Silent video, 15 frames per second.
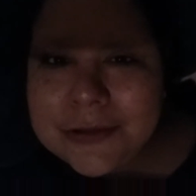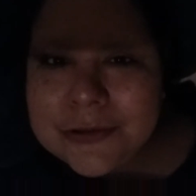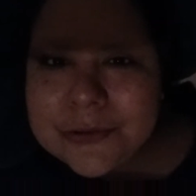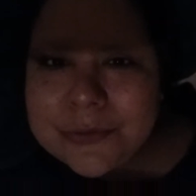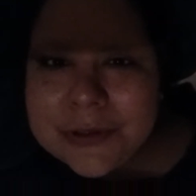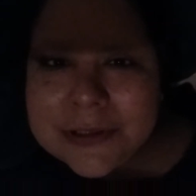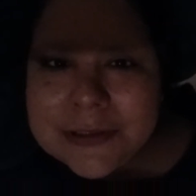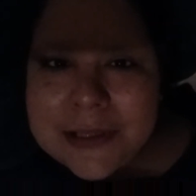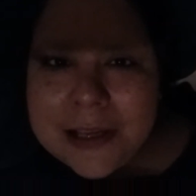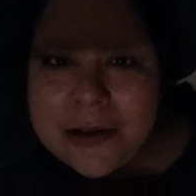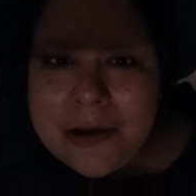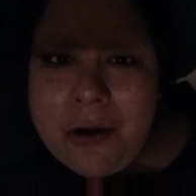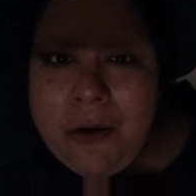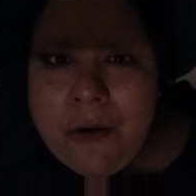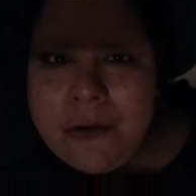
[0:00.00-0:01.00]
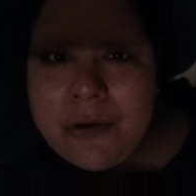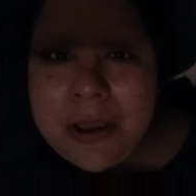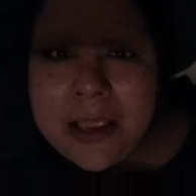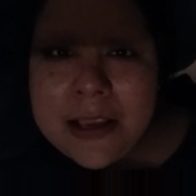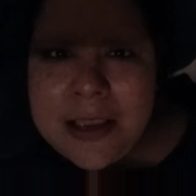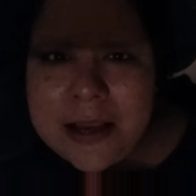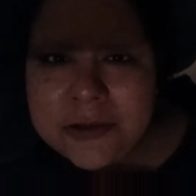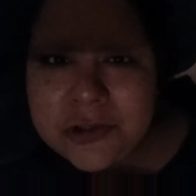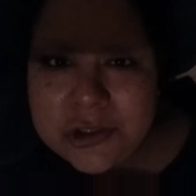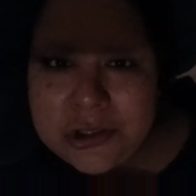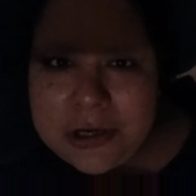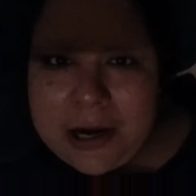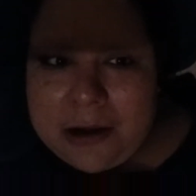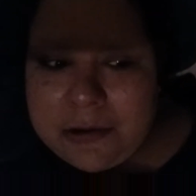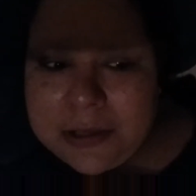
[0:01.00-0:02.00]
to where it's like, oh, okay, yeah,
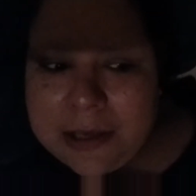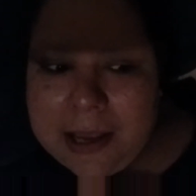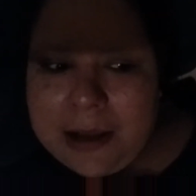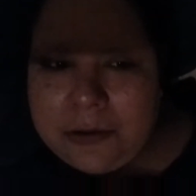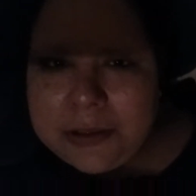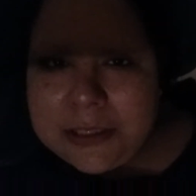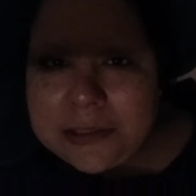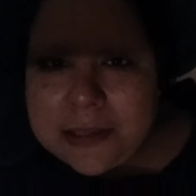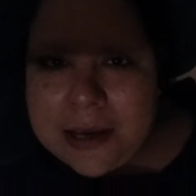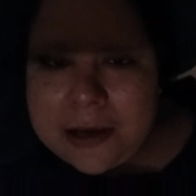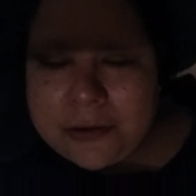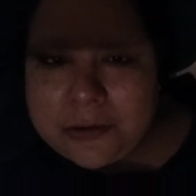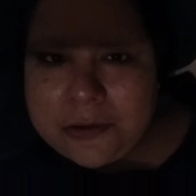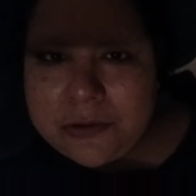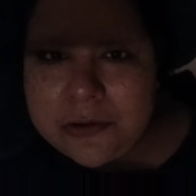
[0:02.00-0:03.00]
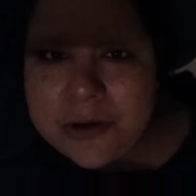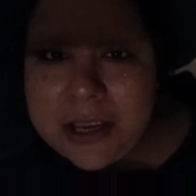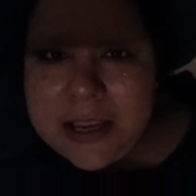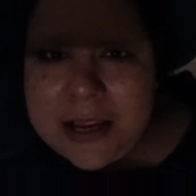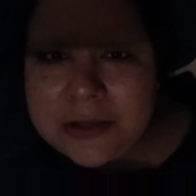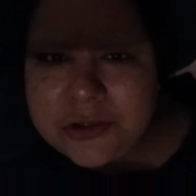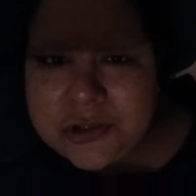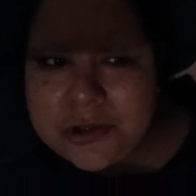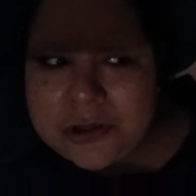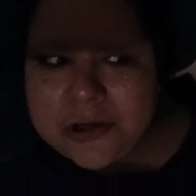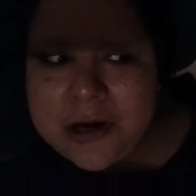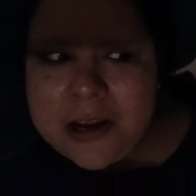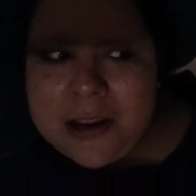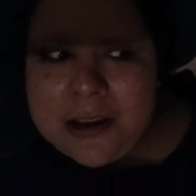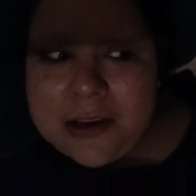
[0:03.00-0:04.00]
sure, I'll I'll eat that, or oh, okay, yeah, sure